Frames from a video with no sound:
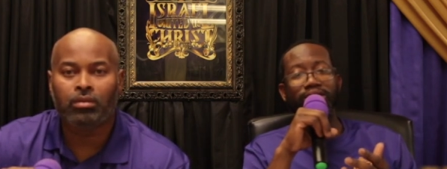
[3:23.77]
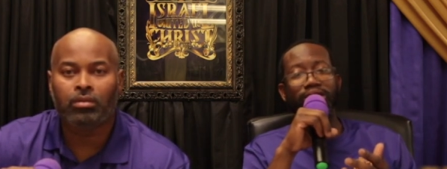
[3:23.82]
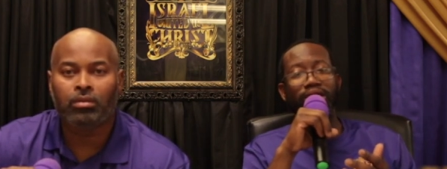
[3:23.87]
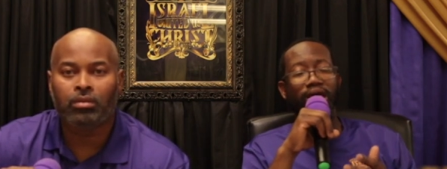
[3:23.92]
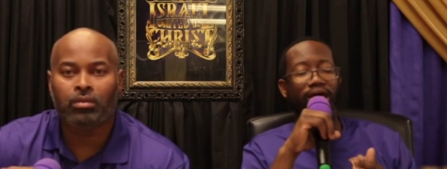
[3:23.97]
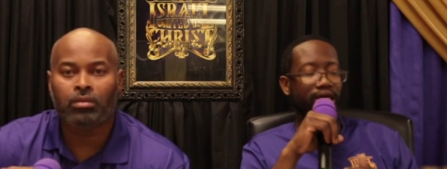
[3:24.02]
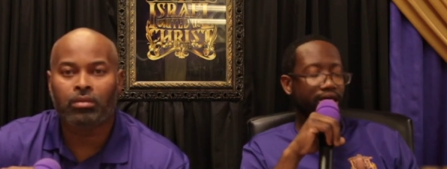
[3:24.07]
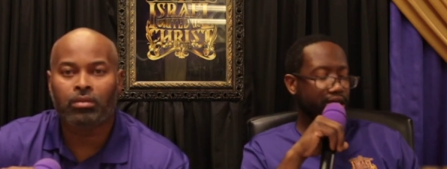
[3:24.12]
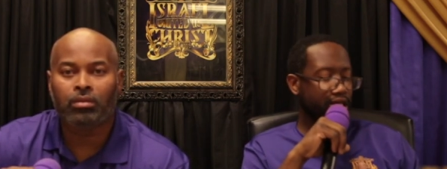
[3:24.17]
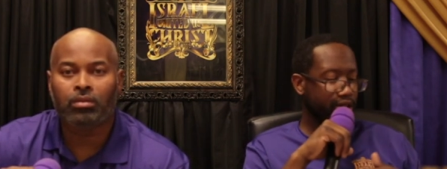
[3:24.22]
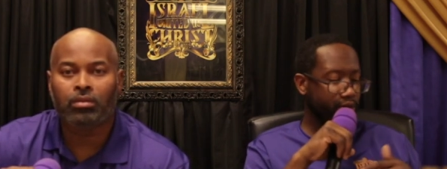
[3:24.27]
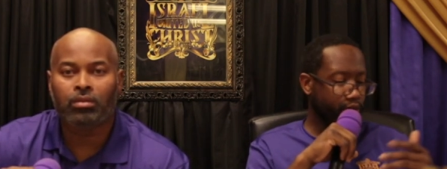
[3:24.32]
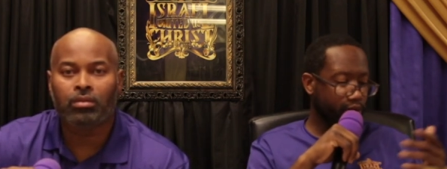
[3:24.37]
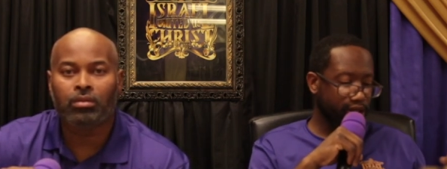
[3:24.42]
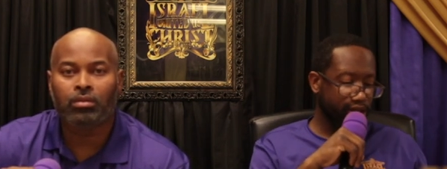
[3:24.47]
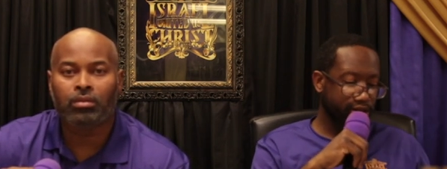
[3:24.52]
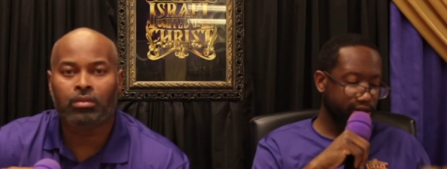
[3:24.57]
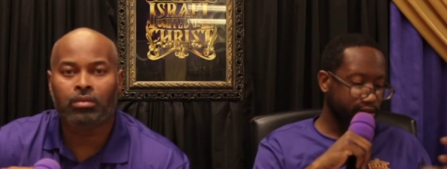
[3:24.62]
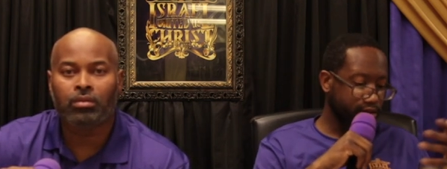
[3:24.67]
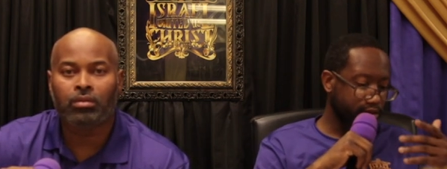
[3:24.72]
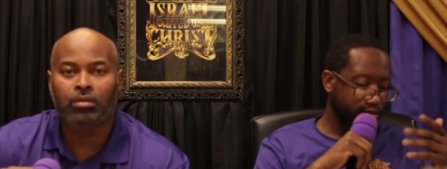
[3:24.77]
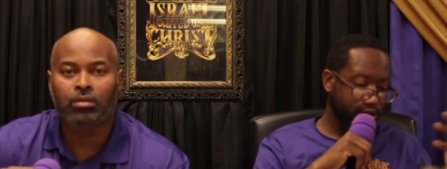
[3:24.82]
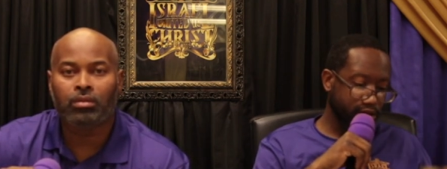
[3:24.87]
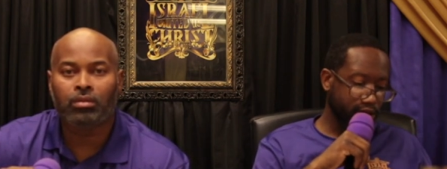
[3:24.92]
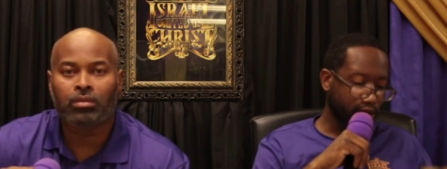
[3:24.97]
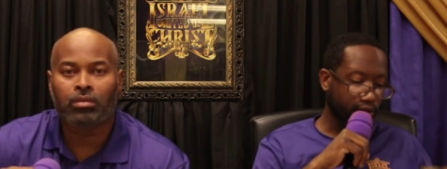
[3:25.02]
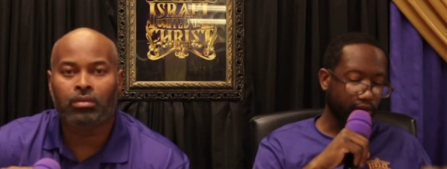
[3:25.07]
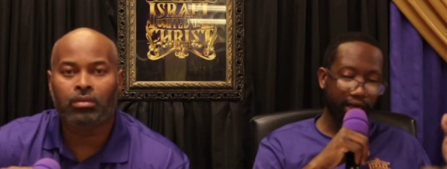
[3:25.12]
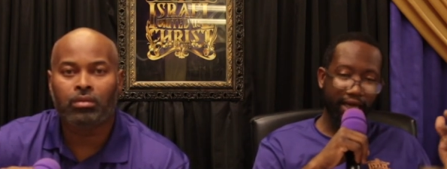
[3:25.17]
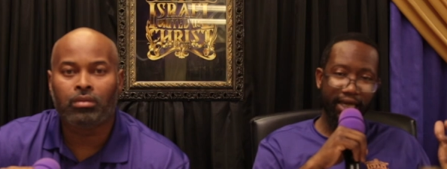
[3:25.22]
Speaker 1: and he wasn't, you
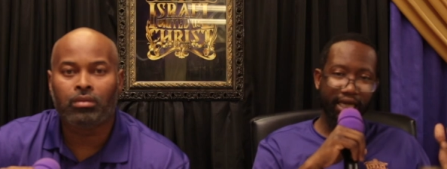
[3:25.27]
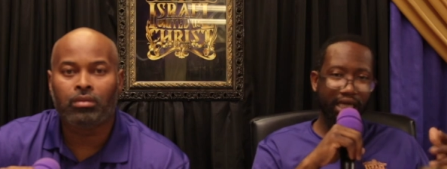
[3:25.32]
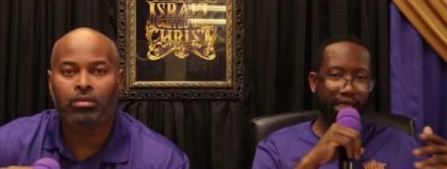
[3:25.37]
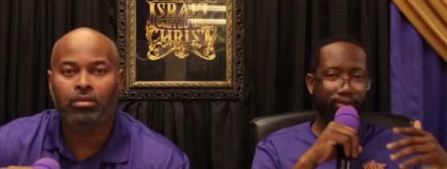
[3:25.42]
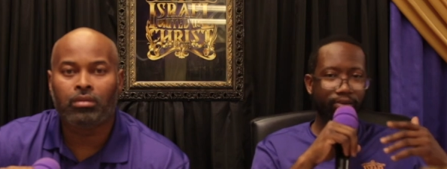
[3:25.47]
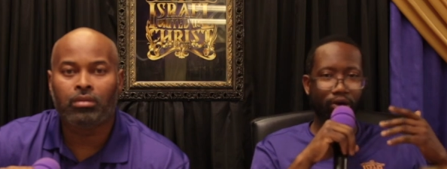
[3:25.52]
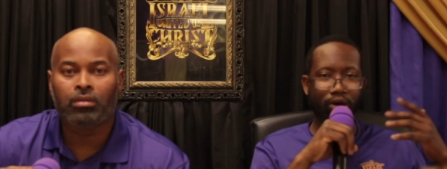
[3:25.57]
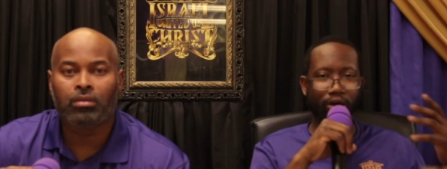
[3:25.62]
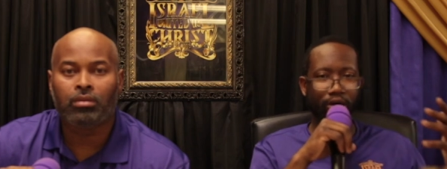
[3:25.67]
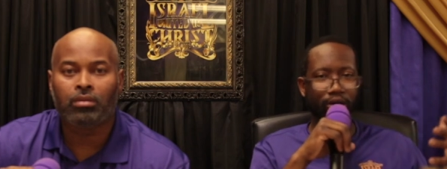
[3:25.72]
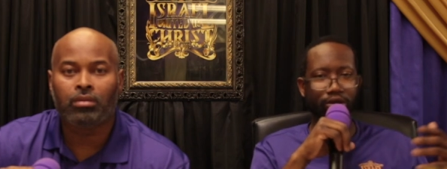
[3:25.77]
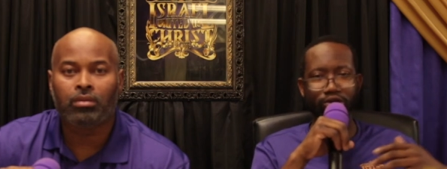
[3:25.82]
know, lame, or,